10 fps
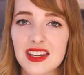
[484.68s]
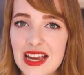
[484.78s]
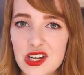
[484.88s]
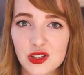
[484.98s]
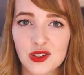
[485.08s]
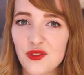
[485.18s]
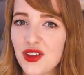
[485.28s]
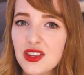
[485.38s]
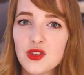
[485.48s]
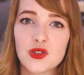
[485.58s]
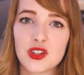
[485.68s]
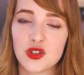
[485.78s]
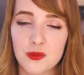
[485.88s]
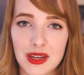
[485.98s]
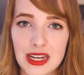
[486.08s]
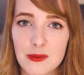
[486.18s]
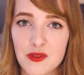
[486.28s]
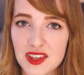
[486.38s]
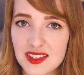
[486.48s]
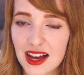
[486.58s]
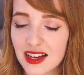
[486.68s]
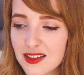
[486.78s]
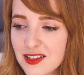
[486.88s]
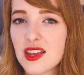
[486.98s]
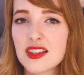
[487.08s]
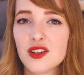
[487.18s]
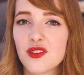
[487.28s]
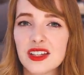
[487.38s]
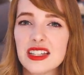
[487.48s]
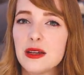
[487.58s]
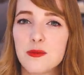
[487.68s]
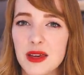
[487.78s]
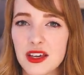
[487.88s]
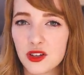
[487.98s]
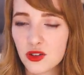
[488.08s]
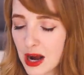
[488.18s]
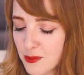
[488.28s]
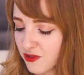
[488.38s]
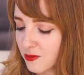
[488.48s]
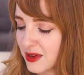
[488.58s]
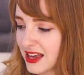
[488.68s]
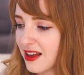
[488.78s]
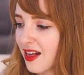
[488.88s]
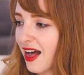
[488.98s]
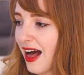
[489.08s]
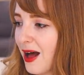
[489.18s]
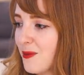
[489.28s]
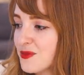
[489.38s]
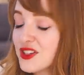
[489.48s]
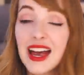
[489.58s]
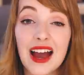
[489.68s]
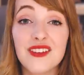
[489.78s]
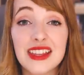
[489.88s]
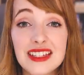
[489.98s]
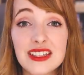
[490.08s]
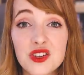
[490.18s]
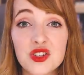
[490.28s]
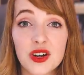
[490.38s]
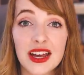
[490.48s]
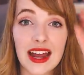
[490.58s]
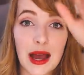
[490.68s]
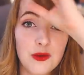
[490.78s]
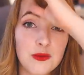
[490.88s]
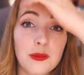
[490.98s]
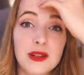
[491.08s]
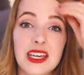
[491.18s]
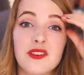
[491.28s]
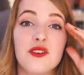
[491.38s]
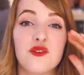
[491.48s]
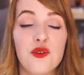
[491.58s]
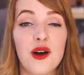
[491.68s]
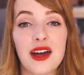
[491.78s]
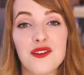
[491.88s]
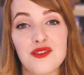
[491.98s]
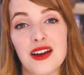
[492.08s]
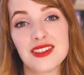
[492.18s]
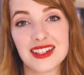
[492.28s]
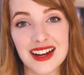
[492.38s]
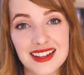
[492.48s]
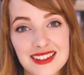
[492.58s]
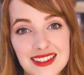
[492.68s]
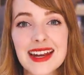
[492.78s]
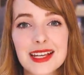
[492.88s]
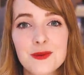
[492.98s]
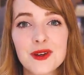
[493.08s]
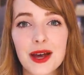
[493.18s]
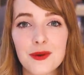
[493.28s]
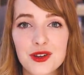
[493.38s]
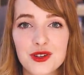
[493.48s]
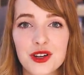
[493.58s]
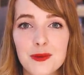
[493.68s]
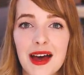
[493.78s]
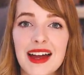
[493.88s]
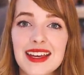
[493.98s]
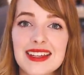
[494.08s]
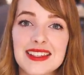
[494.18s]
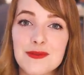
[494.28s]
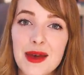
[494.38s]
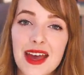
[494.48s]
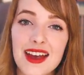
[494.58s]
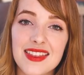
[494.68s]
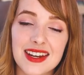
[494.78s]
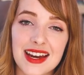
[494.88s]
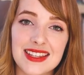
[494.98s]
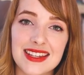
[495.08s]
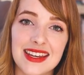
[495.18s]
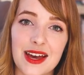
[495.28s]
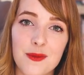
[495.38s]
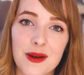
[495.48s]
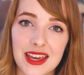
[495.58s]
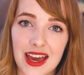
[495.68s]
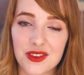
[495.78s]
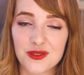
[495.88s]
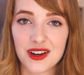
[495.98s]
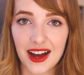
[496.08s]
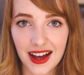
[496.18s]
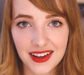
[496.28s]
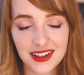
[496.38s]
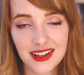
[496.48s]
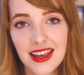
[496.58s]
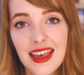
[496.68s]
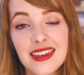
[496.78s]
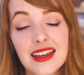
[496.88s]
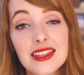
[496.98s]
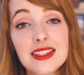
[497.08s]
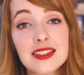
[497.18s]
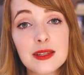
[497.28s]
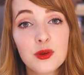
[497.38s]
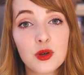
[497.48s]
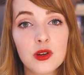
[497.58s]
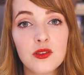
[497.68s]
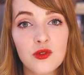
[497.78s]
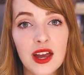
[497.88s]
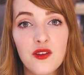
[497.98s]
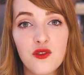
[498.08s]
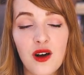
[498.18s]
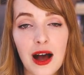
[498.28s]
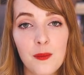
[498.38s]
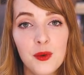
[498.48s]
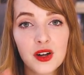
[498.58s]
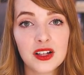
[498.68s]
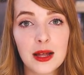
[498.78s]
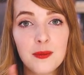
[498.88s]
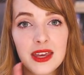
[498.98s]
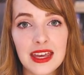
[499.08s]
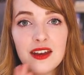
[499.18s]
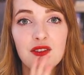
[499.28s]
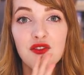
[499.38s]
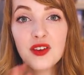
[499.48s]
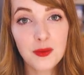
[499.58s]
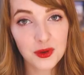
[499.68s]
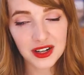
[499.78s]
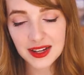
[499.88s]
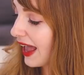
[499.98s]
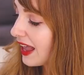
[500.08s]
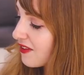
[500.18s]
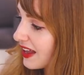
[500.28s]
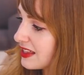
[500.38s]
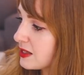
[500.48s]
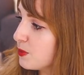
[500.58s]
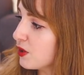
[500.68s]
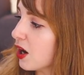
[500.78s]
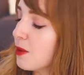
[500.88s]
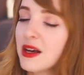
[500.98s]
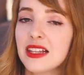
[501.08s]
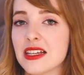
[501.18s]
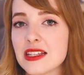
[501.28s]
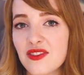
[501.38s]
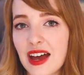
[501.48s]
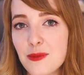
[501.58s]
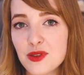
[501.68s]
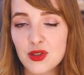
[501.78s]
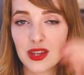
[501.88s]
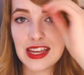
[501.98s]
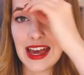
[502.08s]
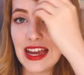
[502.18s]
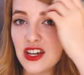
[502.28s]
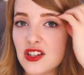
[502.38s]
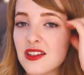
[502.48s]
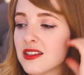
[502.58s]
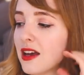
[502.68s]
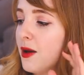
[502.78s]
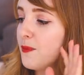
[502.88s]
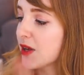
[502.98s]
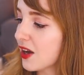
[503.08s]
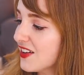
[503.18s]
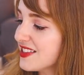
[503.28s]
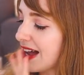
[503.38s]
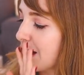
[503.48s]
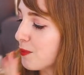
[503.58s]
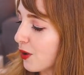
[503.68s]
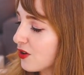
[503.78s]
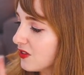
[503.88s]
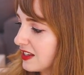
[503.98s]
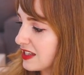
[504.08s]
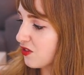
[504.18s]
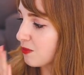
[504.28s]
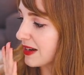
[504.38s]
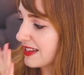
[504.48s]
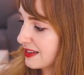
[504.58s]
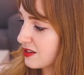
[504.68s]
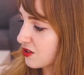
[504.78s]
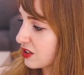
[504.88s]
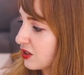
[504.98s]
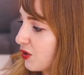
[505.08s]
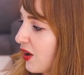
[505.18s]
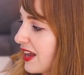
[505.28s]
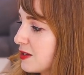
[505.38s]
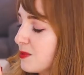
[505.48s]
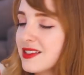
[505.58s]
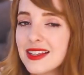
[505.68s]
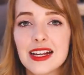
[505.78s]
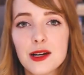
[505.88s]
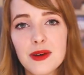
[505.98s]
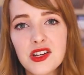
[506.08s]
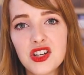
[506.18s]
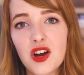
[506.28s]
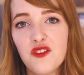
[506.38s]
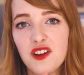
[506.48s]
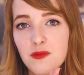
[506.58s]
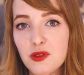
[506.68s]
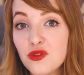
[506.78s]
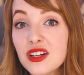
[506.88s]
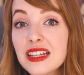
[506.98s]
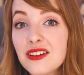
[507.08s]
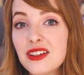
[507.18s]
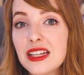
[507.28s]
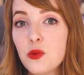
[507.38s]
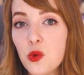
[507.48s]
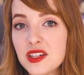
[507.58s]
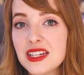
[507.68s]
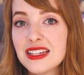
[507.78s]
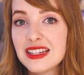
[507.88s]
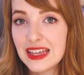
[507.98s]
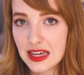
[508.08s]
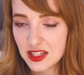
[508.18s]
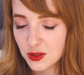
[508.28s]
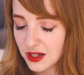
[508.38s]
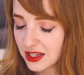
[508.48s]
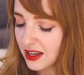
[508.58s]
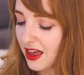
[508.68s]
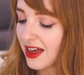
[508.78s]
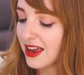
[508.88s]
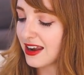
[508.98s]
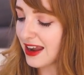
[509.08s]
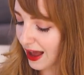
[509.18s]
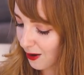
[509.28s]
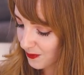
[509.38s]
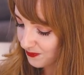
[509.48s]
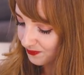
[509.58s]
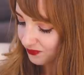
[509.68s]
the nature of like the traditional medium of the sagas, so it's not really a big gripe for me. So yeah, I really did enjoy it. I would probably give it 4 out of 5 stars. The next book I want to talk about is The Bear and the Nightingale by Catherine Arden. Now, this is the book we read for our book club in February. I have had this book on my list for absolutely ages because I borrowed this from my sister-in-law and it's been sitting on my shelf and I've been really, really wanting to get to it. Now,